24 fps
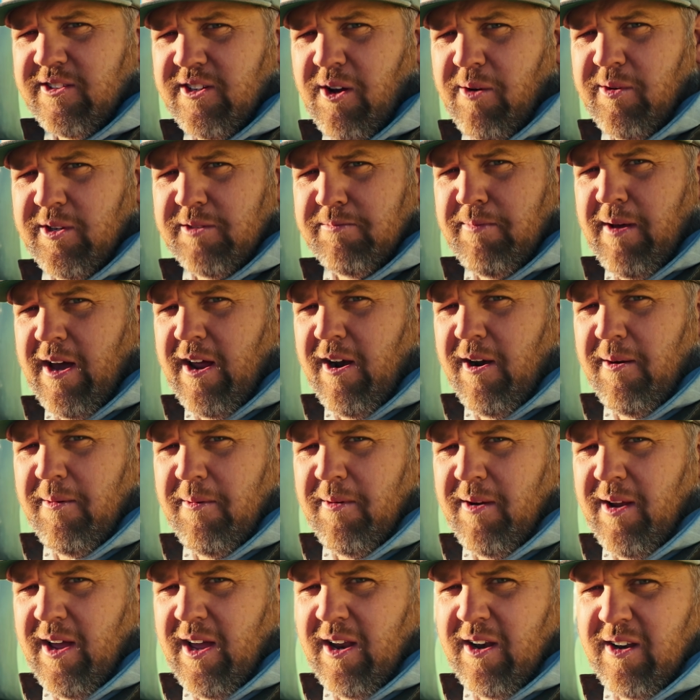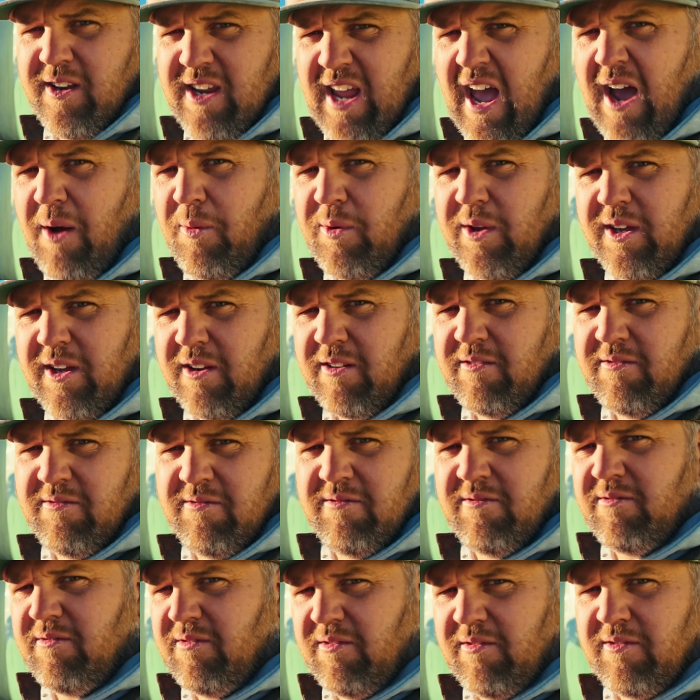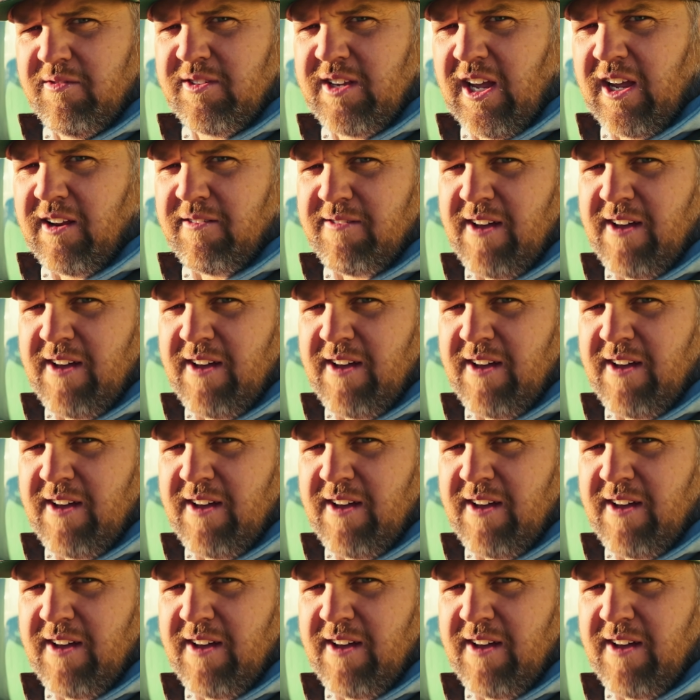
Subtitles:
is always better, and yeah, we could take